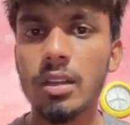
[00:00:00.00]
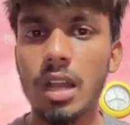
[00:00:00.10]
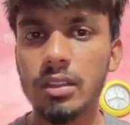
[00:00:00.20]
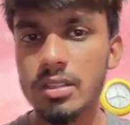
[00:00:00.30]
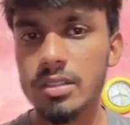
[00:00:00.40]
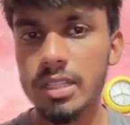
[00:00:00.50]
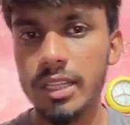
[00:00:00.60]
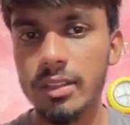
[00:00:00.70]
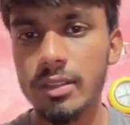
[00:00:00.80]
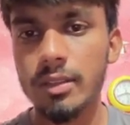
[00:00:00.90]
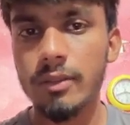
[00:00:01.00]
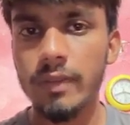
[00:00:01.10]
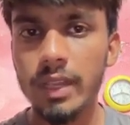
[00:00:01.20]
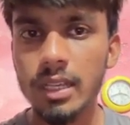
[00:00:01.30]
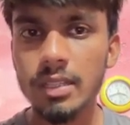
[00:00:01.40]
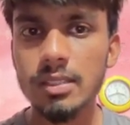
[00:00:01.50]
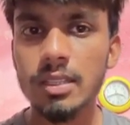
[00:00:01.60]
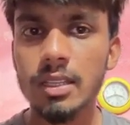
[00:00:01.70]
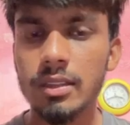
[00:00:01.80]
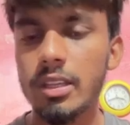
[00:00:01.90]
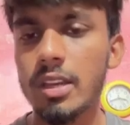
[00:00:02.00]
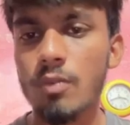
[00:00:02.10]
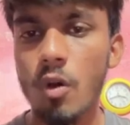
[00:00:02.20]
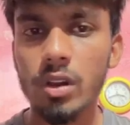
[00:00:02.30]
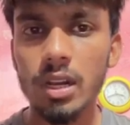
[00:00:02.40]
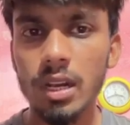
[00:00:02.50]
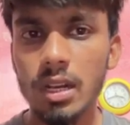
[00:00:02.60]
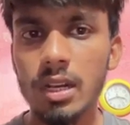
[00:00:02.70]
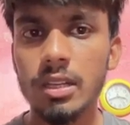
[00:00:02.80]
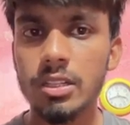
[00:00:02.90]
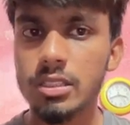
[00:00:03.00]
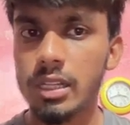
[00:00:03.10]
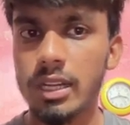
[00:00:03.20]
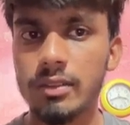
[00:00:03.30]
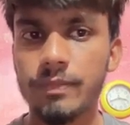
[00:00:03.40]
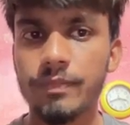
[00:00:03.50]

others think weakens their moral strength.